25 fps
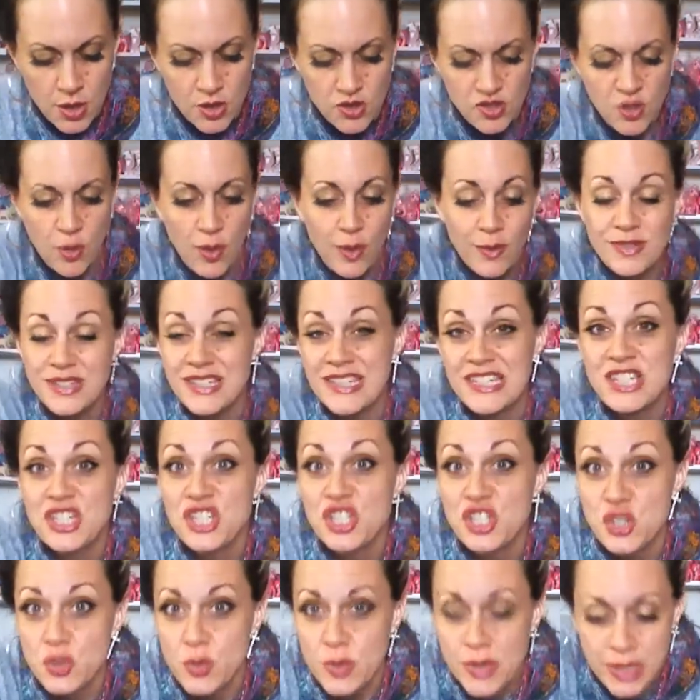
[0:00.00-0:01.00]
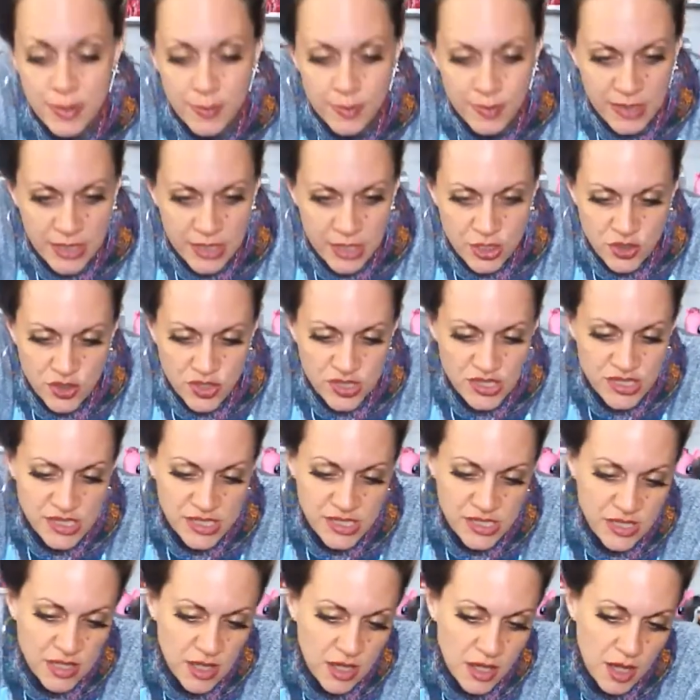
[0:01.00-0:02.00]
So I was extremely
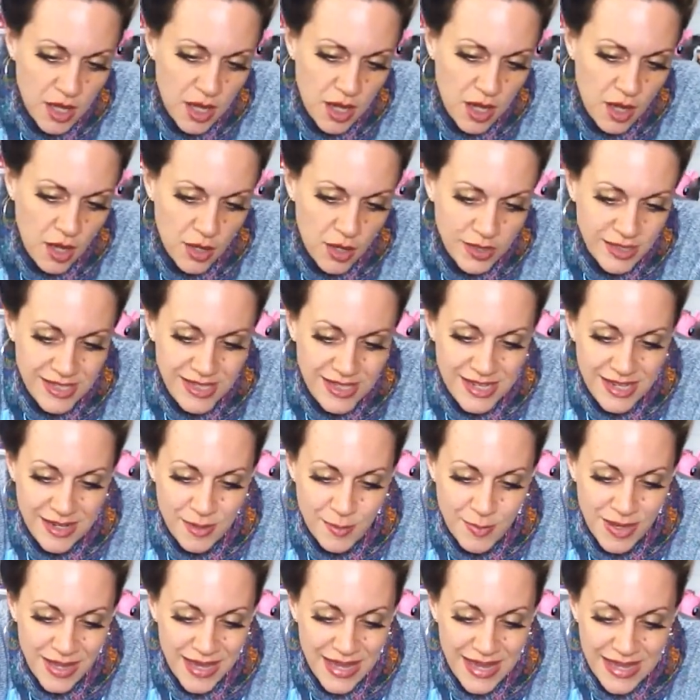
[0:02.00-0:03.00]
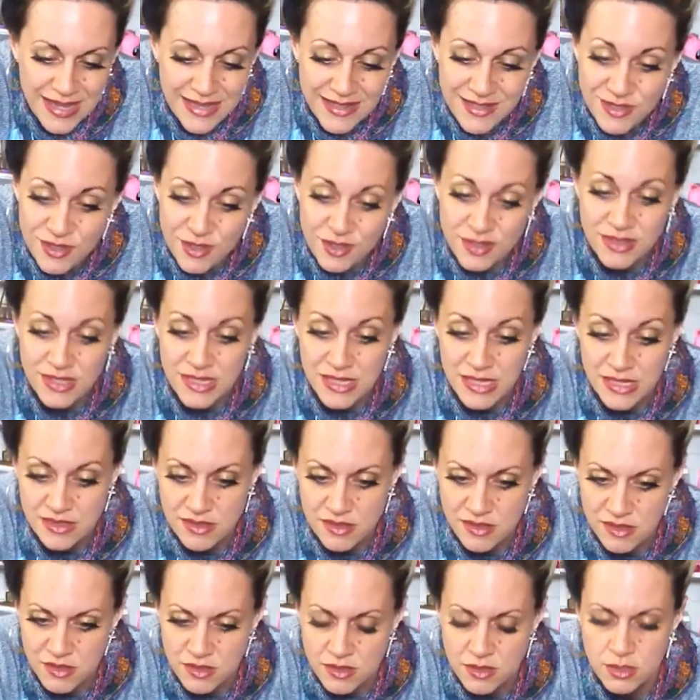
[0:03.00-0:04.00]
interested on getting my hands on
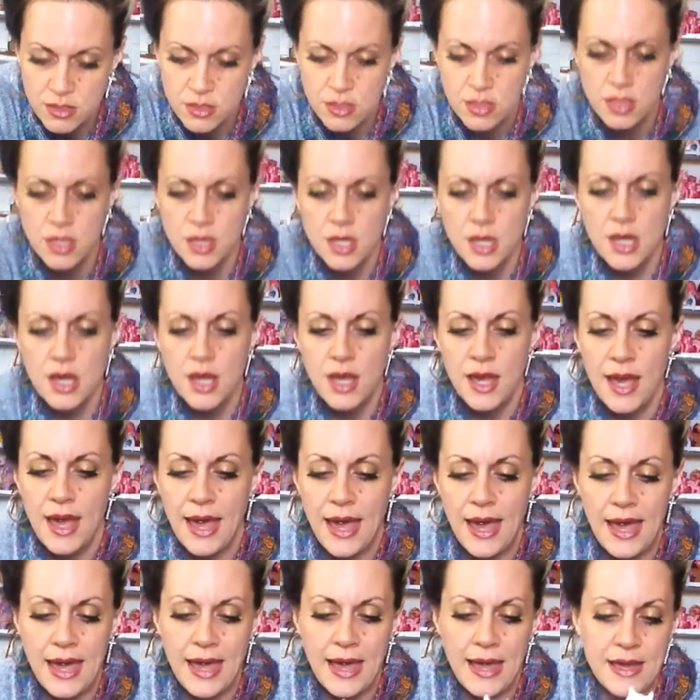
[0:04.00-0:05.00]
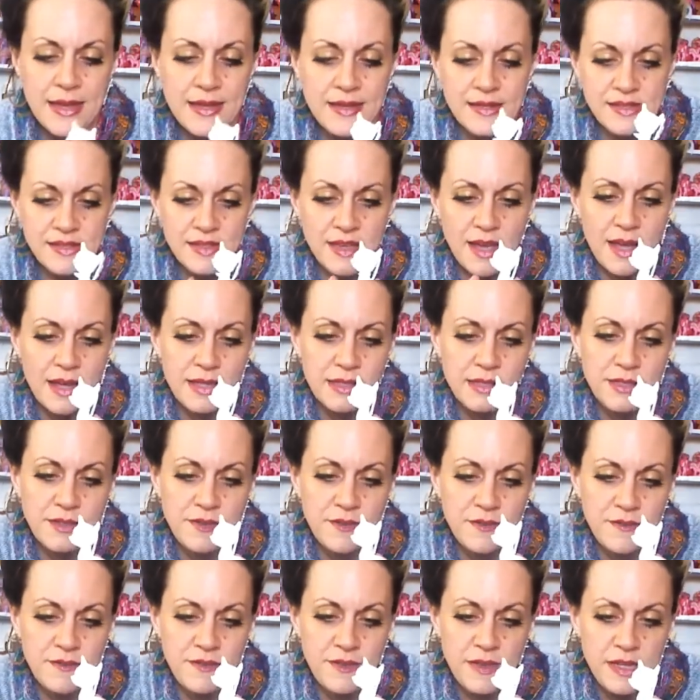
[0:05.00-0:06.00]
these, as I
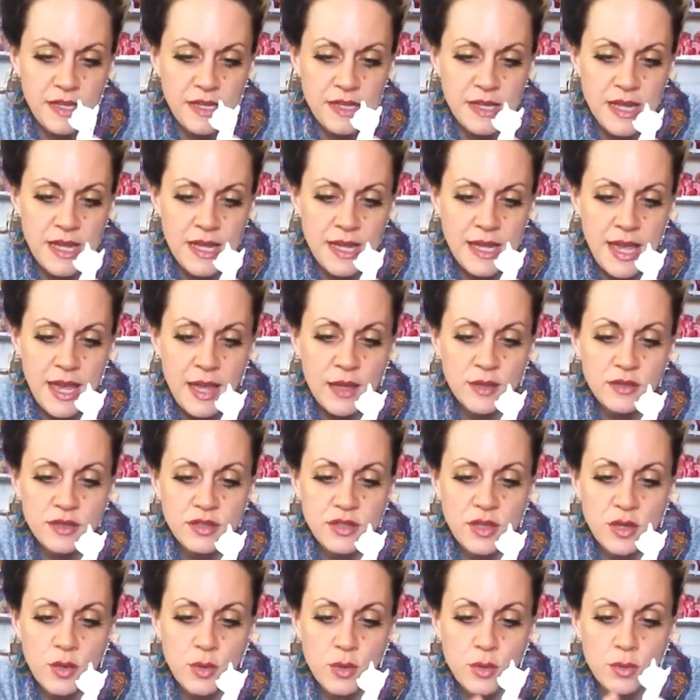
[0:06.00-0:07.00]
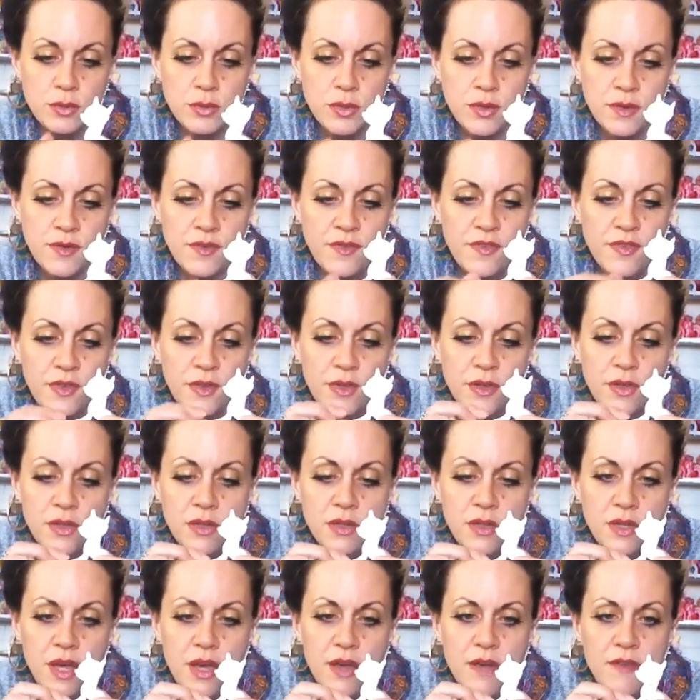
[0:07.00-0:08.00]
live in a household
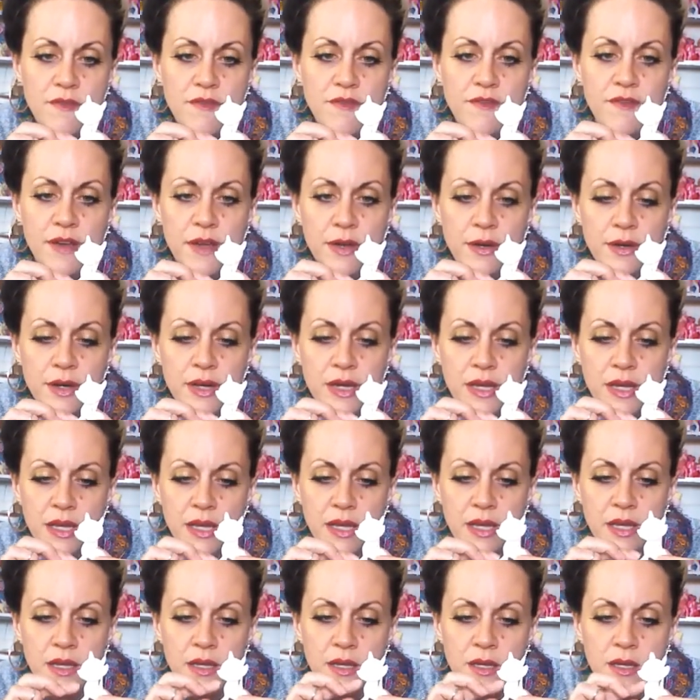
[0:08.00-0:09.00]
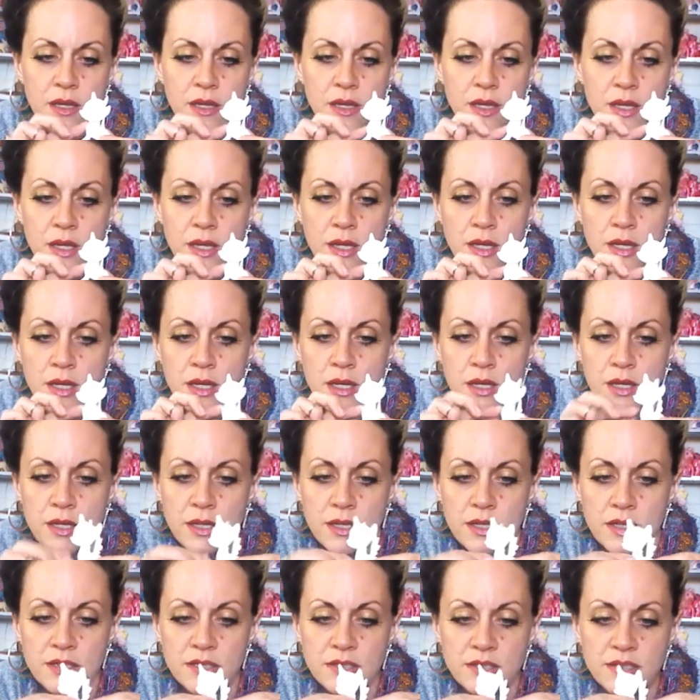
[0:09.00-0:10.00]
full of very
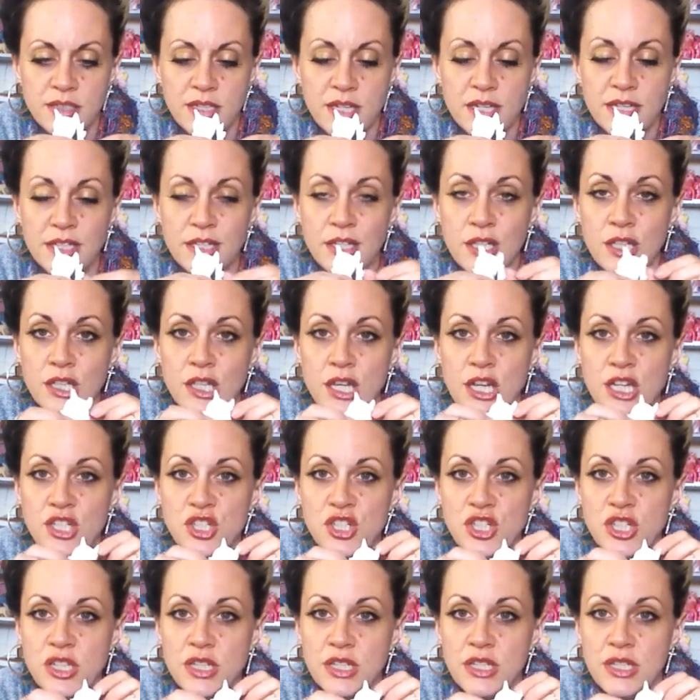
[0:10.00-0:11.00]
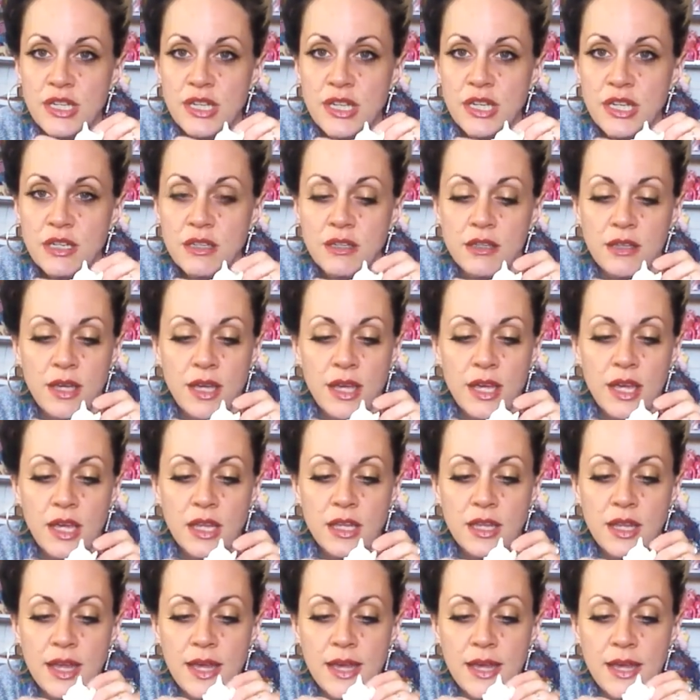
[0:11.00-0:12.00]
technologically
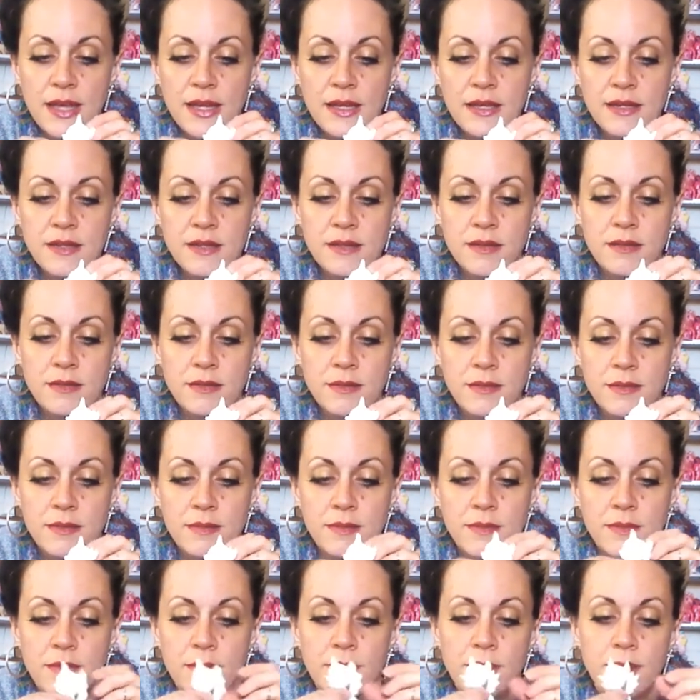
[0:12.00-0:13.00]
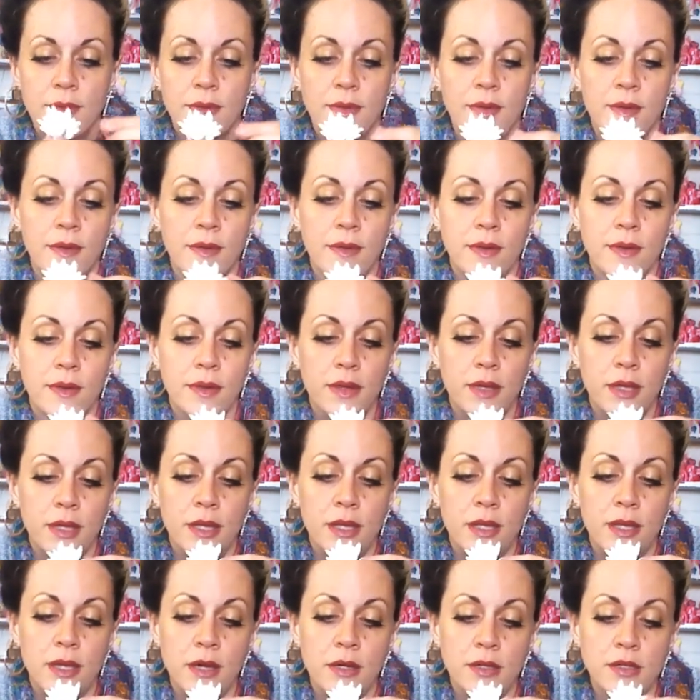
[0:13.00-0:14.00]
inclined
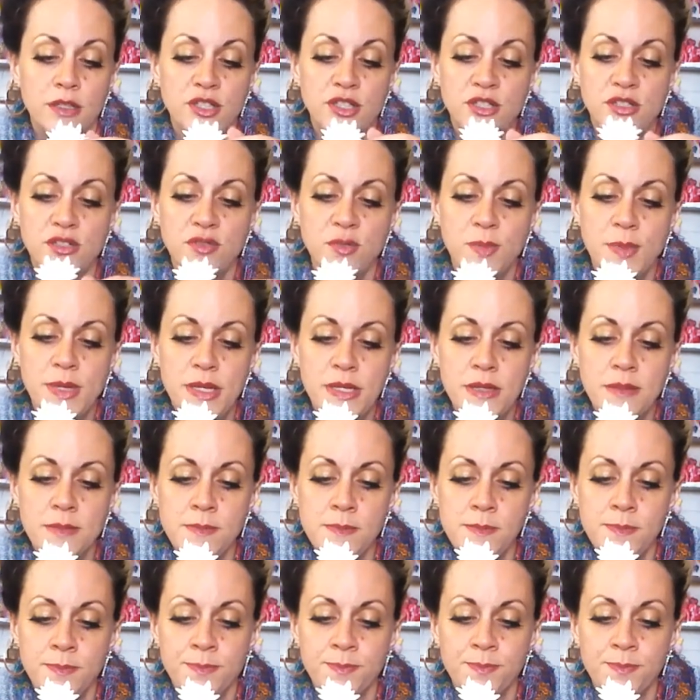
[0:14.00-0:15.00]
young gentlemen.